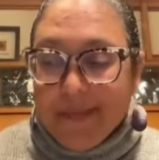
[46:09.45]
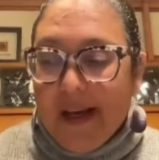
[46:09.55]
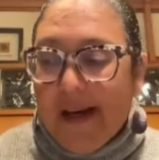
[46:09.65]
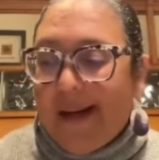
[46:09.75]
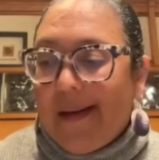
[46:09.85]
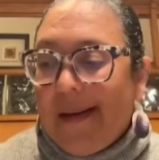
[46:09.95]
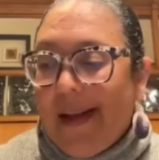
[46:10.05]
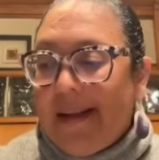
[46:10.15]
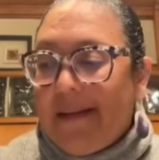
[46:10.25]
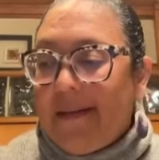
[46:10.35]

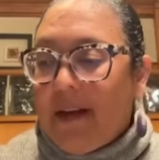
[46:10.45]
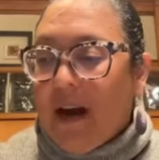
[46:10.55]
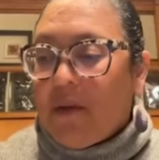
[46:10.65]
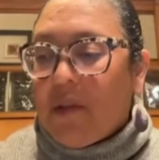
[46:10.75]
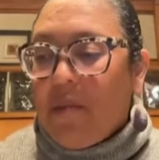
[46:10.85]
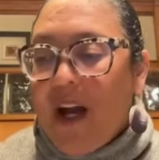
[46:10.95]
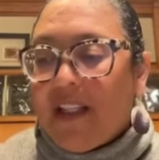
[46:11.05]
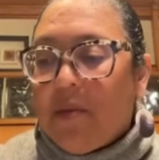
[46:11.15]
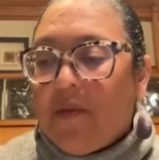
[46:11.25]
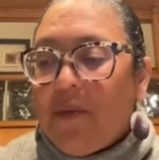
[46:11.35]
and are
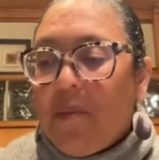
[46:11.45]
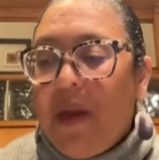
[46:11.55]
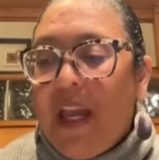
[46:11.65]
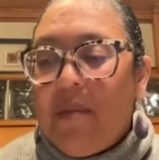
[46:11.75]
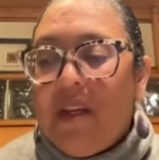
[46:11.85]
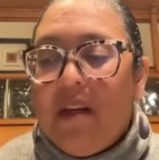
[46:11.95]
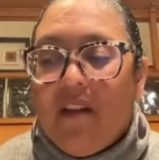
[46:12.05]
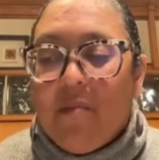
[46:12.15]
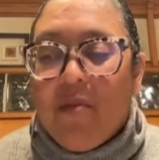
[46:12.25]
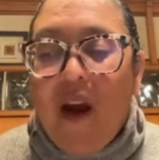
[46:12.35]
responsible for the payment
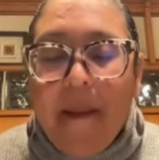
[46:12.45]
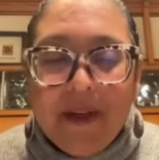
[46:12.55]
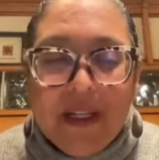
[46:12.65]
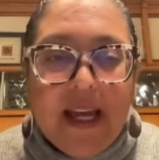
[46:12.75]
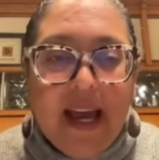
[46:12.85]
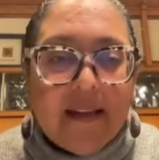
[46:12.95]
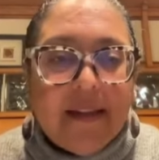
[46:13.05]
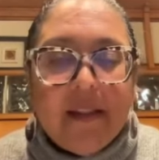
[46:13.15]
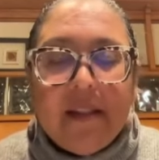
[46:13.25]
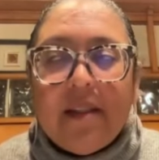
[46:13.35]
of property
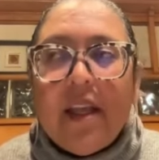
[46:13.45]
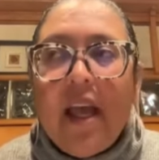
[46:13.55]
taxes.